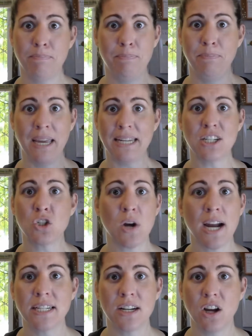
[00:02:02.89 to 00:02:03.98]
get
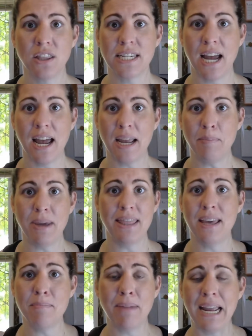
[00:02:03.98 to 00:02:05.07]
distracted all the time, and
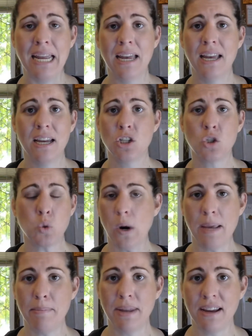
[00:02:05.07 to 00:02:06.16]
then my
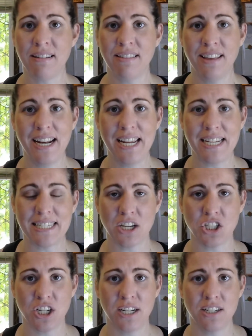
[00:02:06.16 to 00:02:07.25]
20-minute cleaning
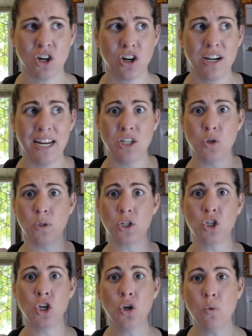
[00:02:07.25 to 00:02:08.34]
session turned into a
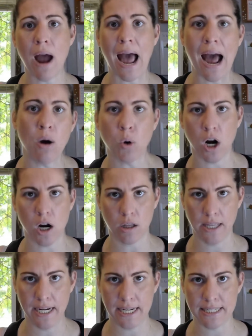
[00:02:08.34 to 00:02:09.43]
2-hour
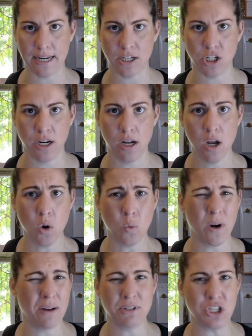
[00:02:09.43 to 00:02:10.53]
cleaning session
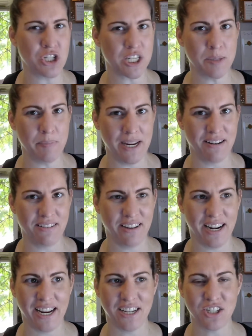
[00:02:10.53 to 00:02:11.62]
when I was just speed
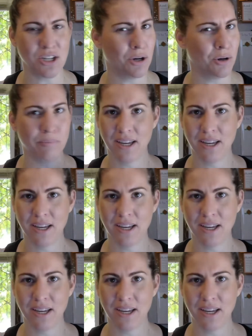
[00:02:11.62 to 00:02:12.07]
cleaning. So